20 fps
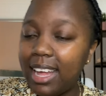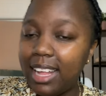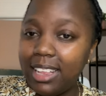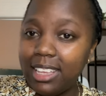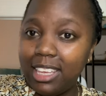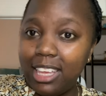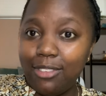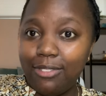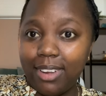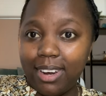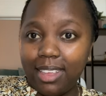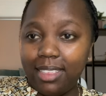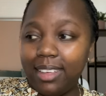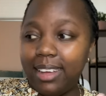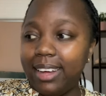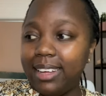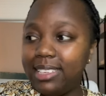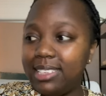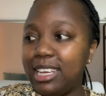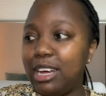I'll give
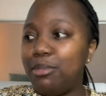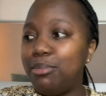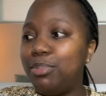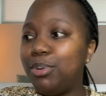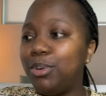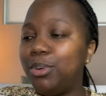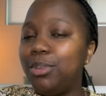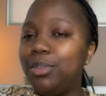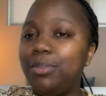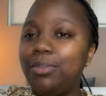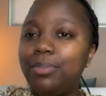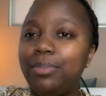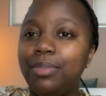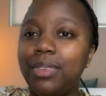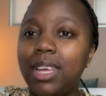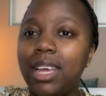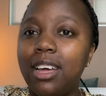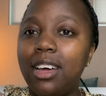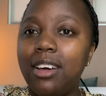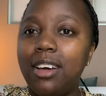another example.
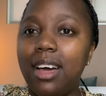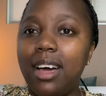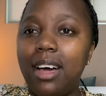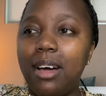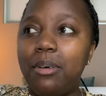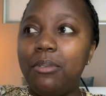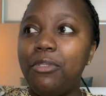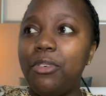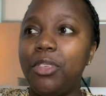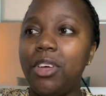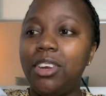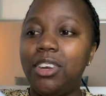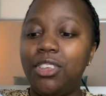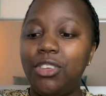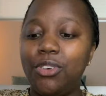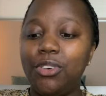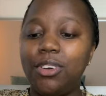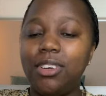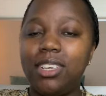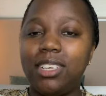For the
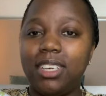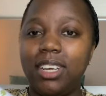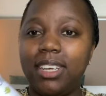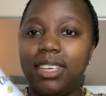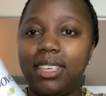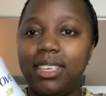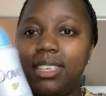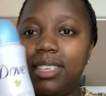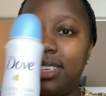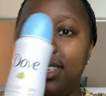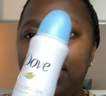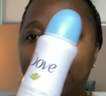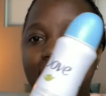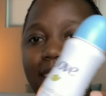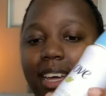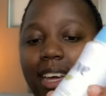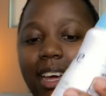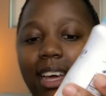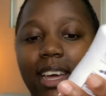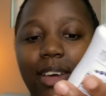deodorant,
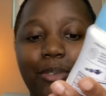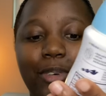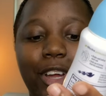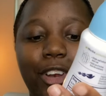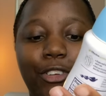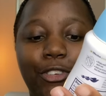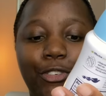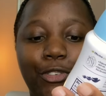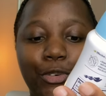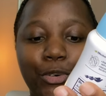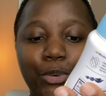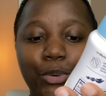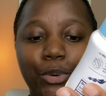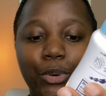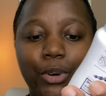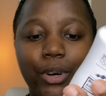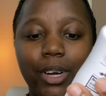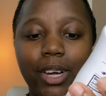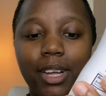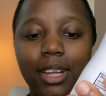I went
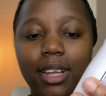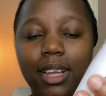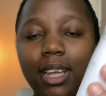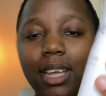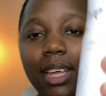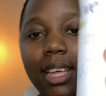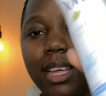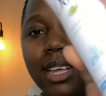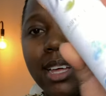for,